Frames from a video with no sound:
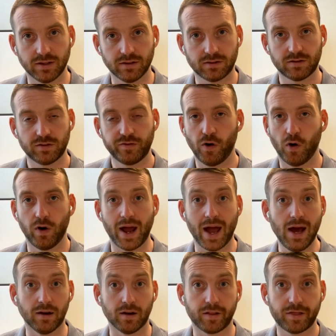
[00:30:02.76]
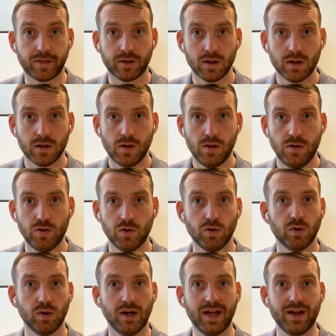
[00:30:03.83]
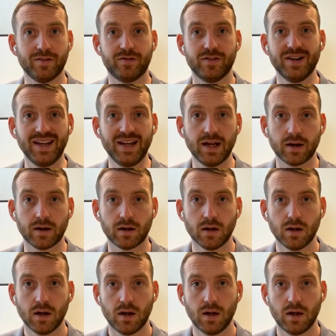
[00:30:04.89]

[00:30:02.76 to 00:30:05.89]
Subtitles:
it is for health to live near